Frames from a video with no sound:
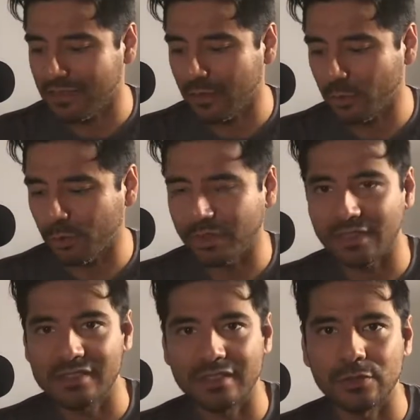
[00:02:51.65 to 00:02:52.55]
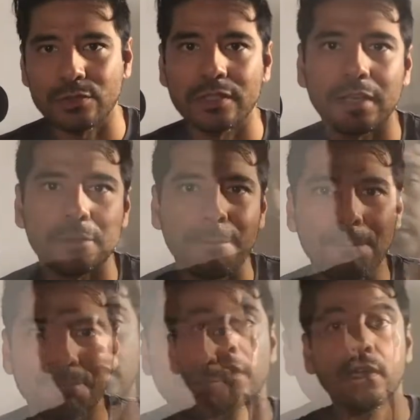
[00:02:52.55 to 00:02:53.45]
that we will be listening to tonight.
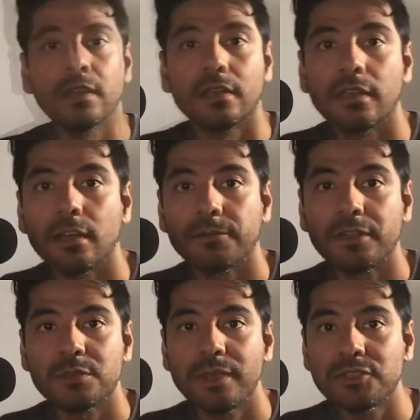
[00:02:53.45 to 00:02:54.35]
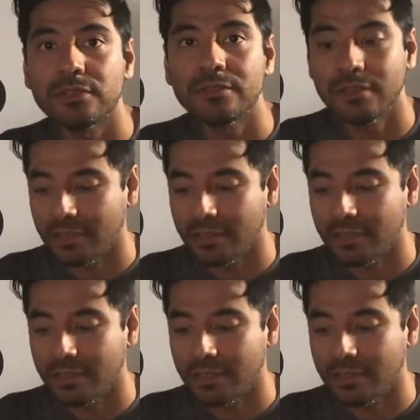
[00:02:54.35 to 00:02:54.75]
I forgot to mention,